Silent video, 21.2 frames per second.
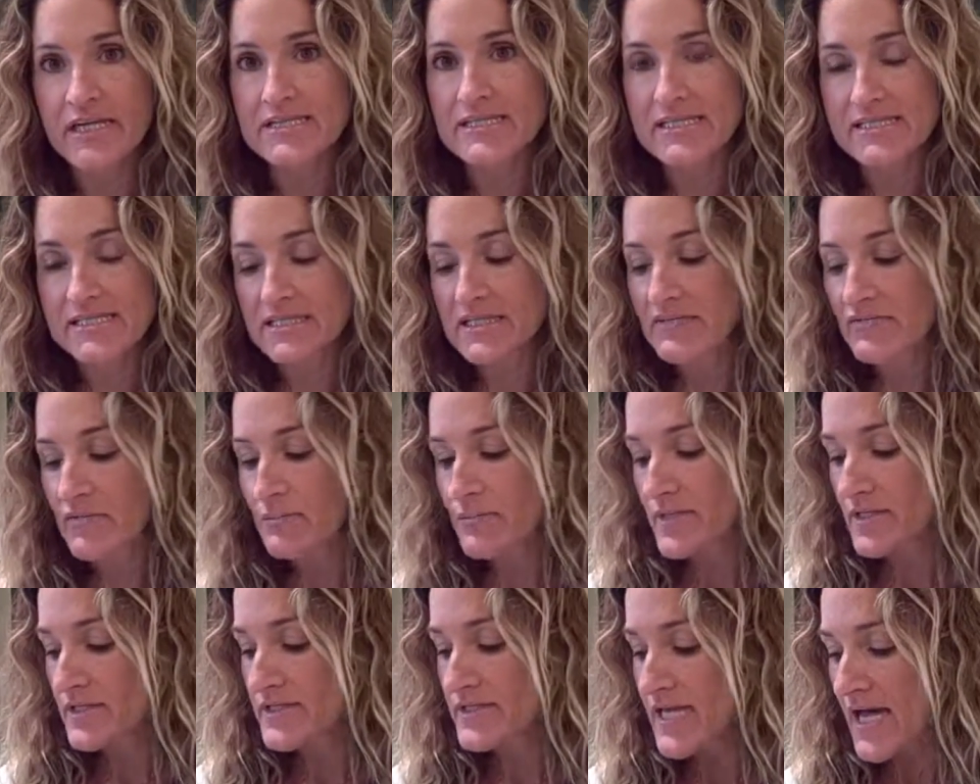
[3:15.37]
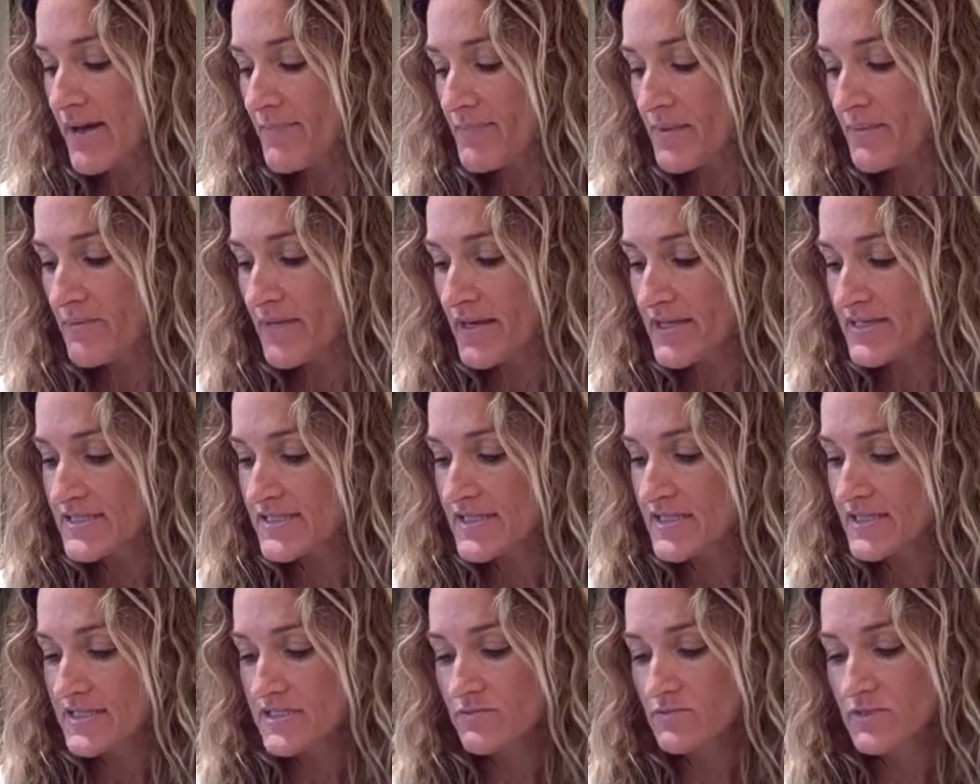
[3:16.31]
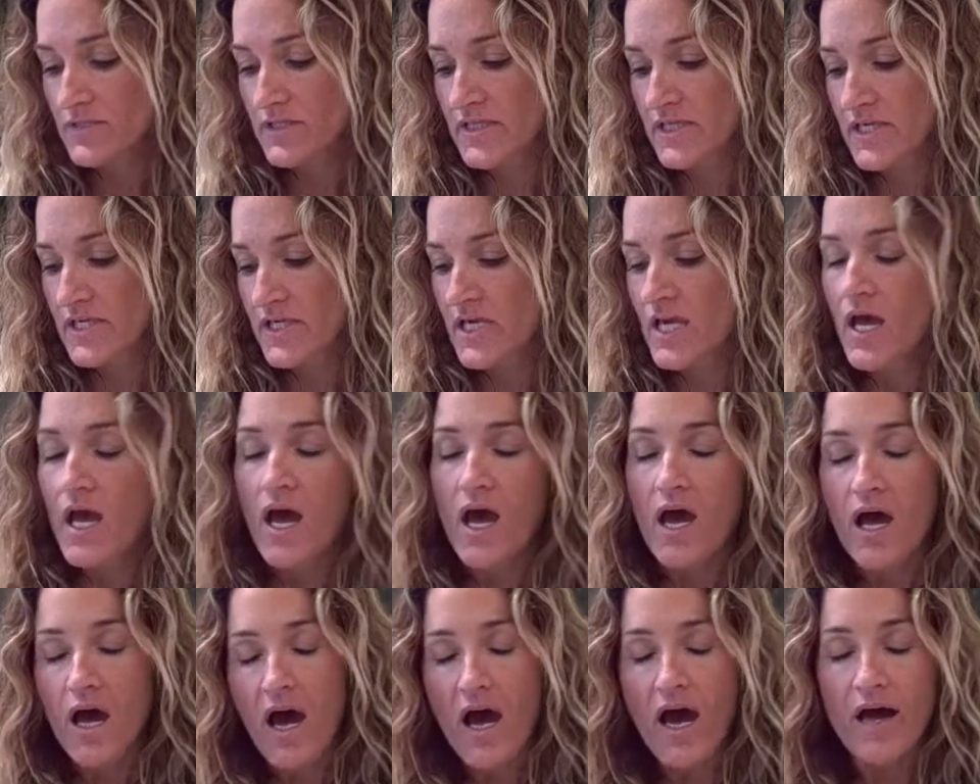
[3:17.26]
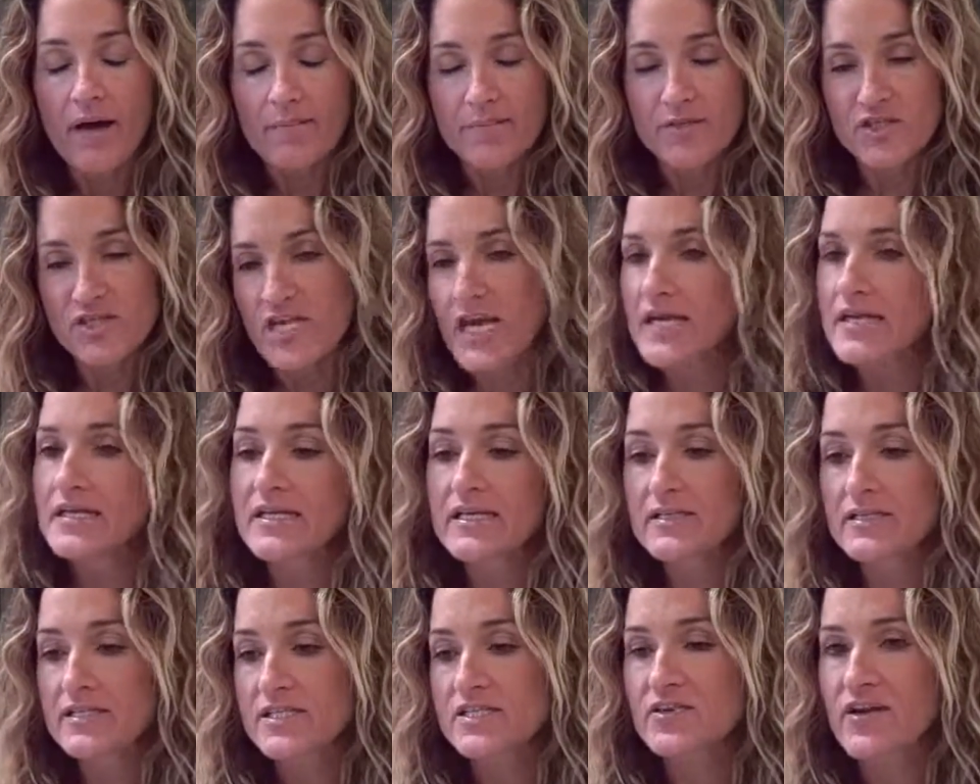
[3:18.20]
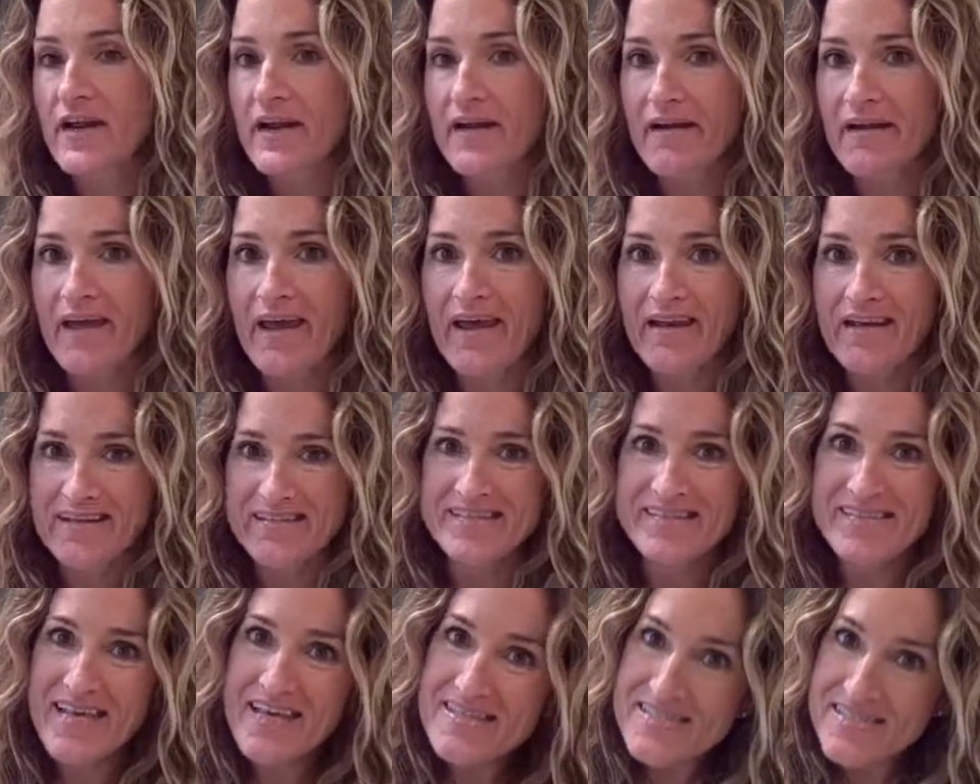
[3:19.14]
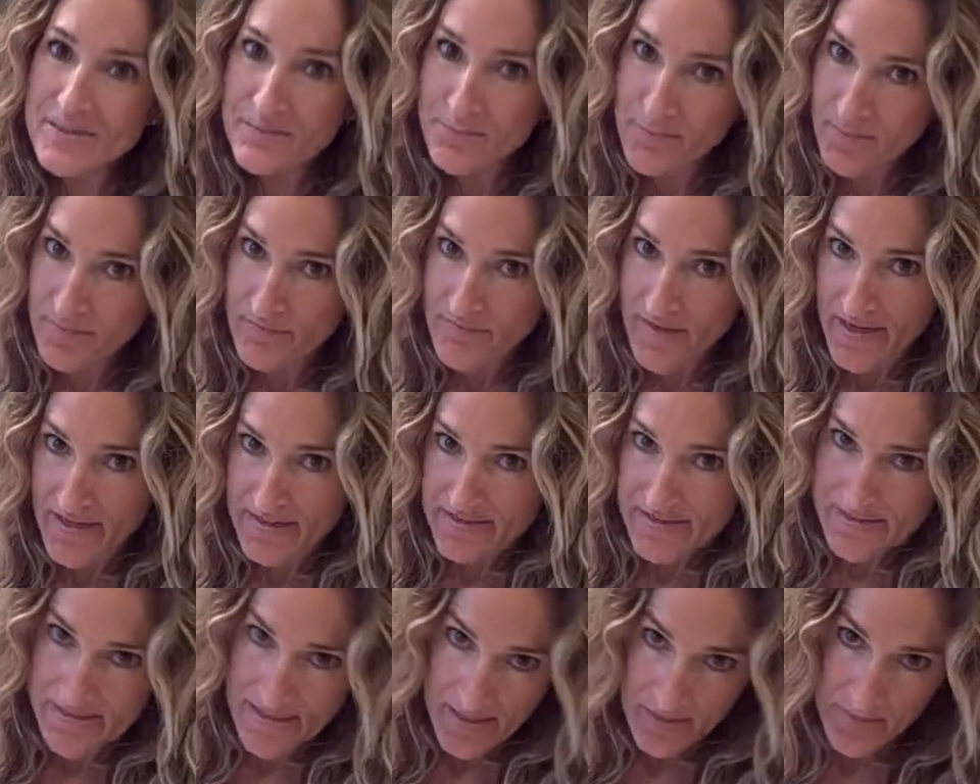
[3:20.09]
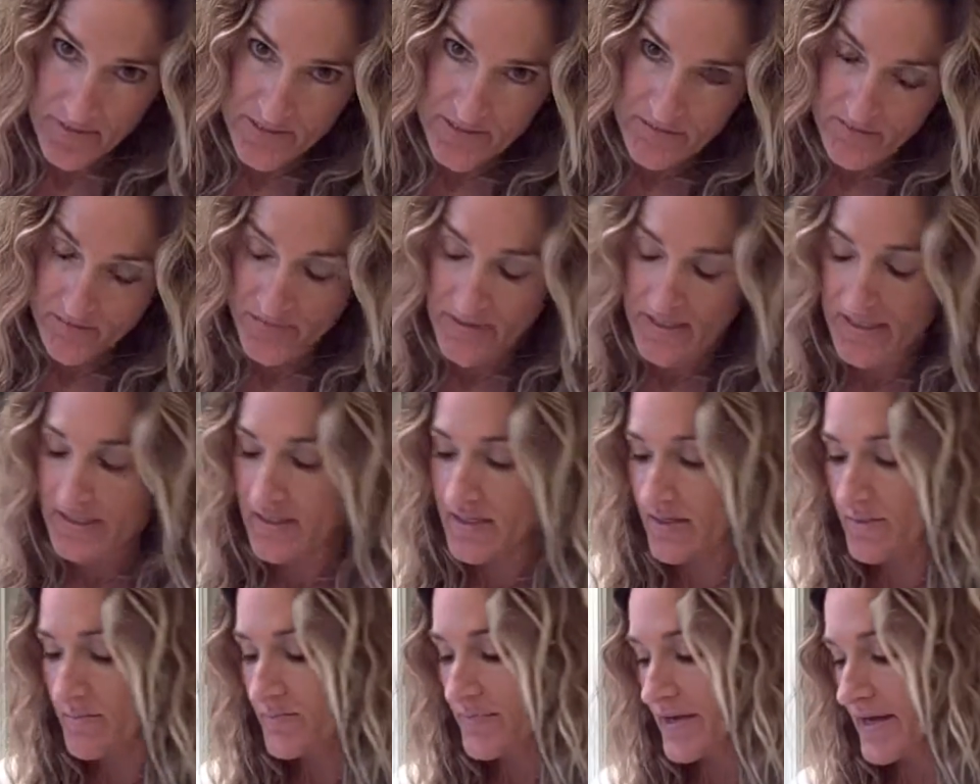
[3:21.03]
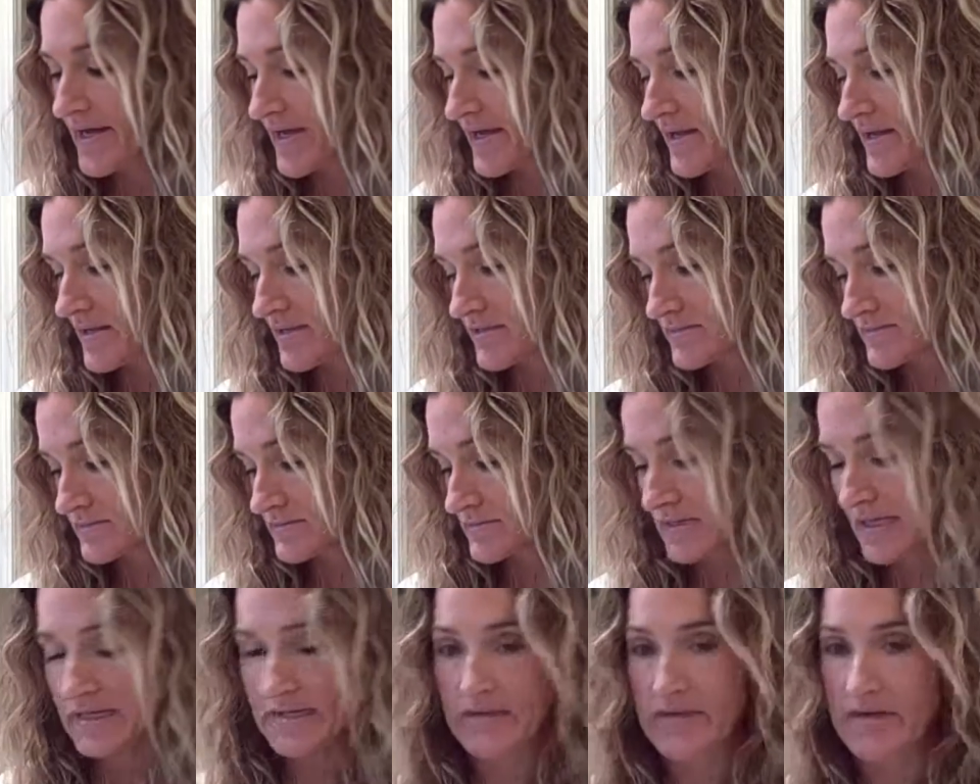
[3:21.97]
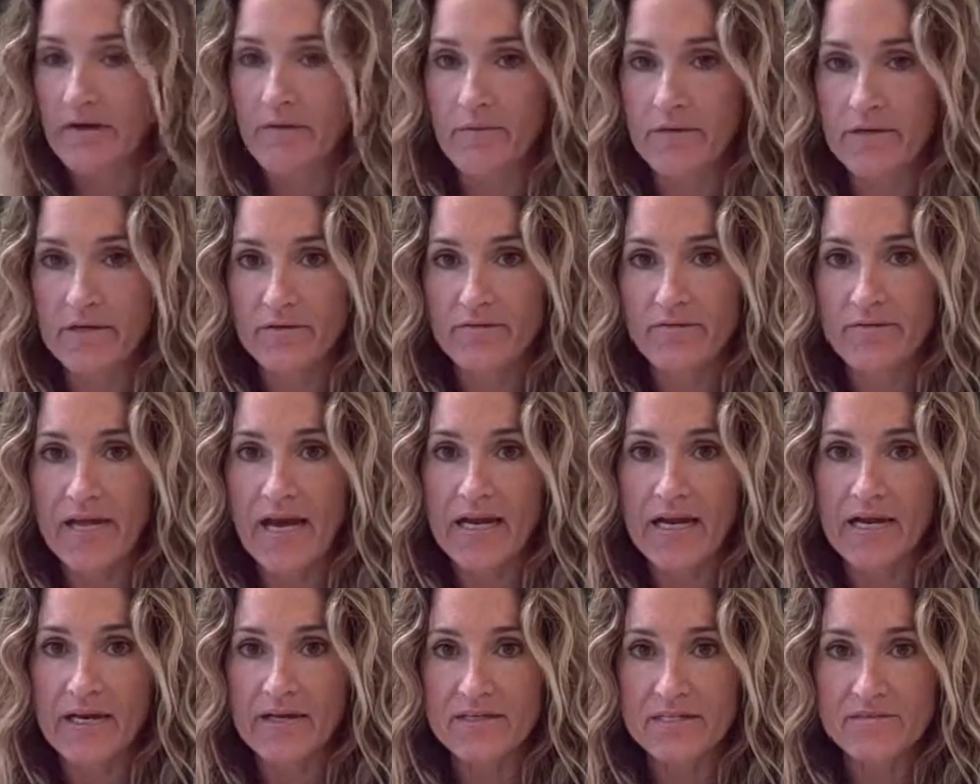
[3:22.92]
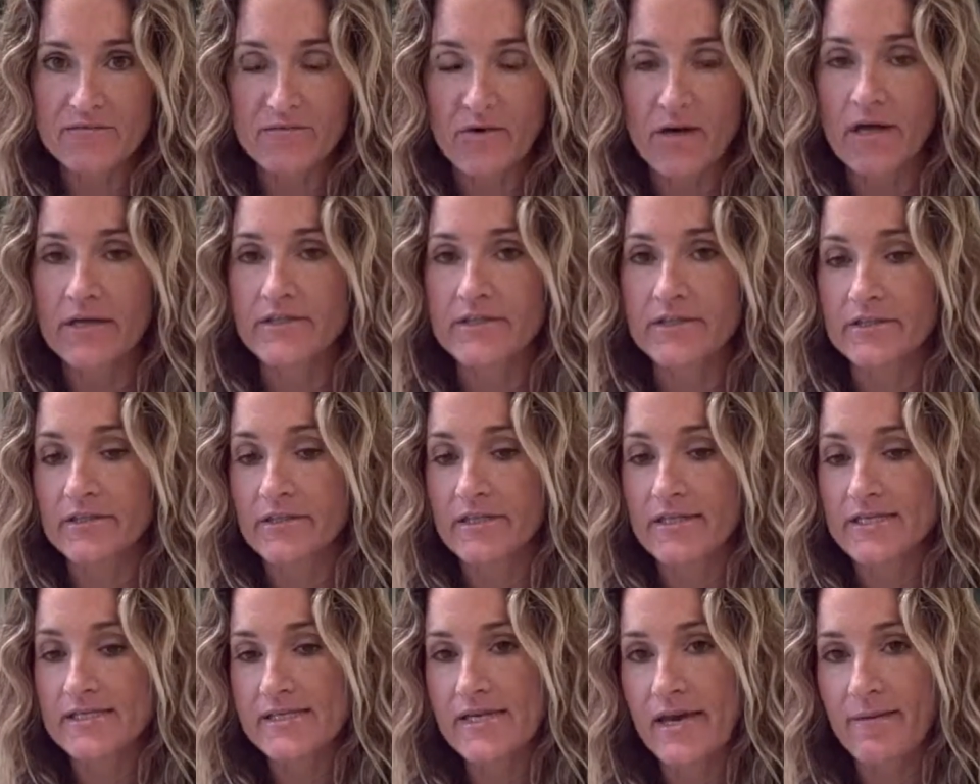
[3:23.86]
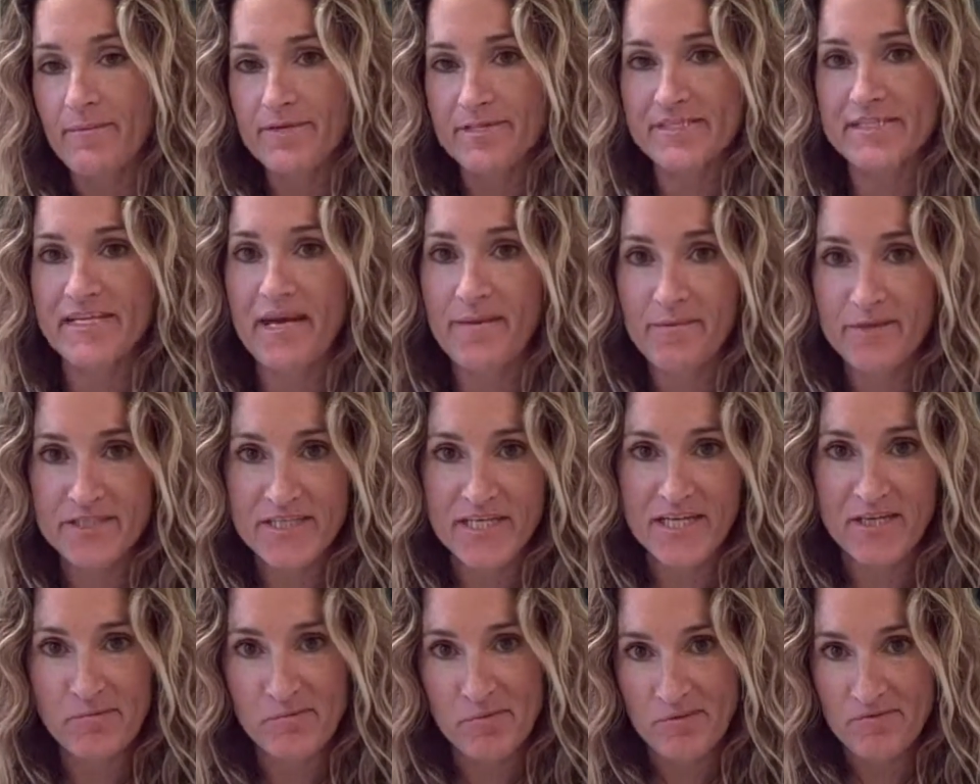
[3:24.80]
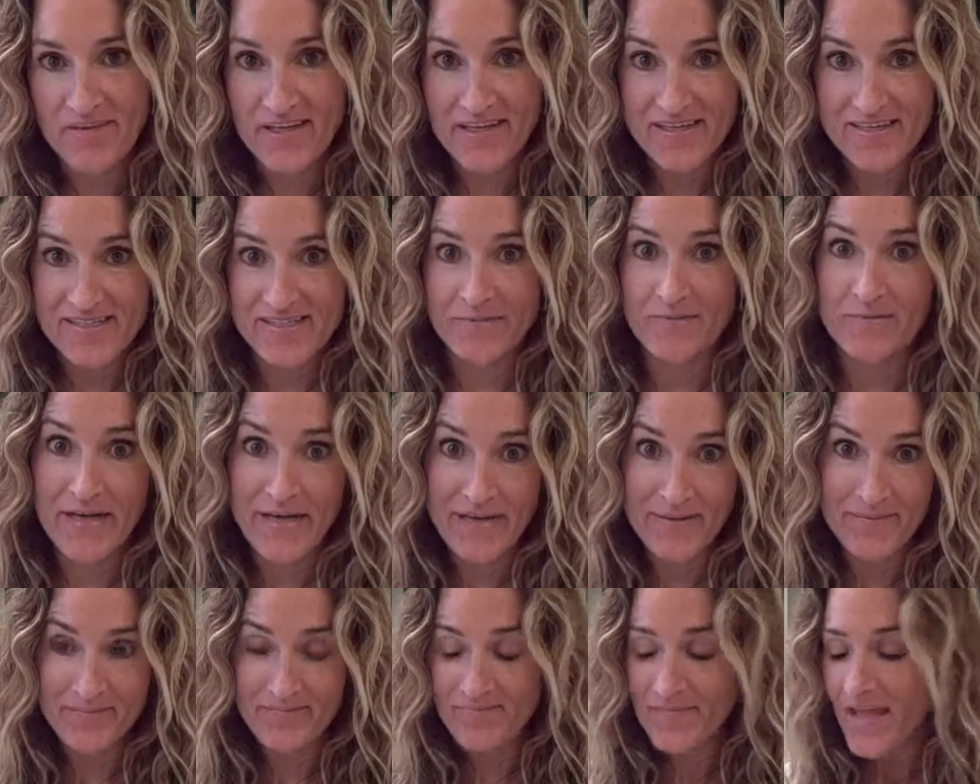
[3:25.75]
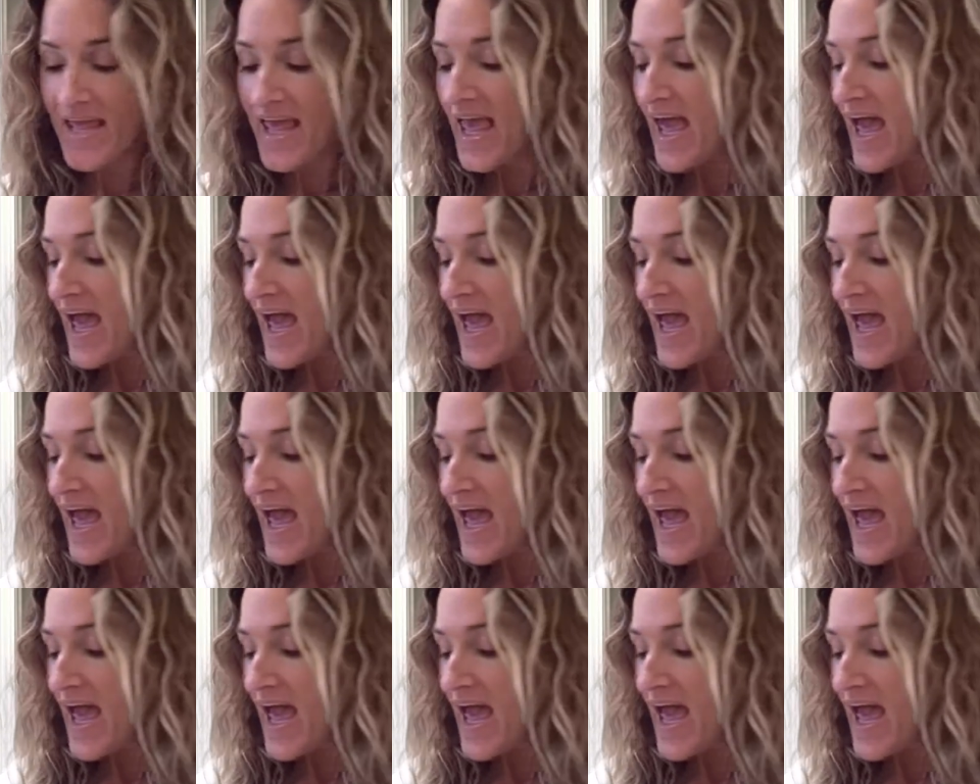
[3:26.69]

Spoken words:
It doesn't leave a buildup. It makes things really shiny and straight. And it says it prevents damage from the heat, but I don't know. When your flat iron's 400 degrees, how much damage can you prevent, right?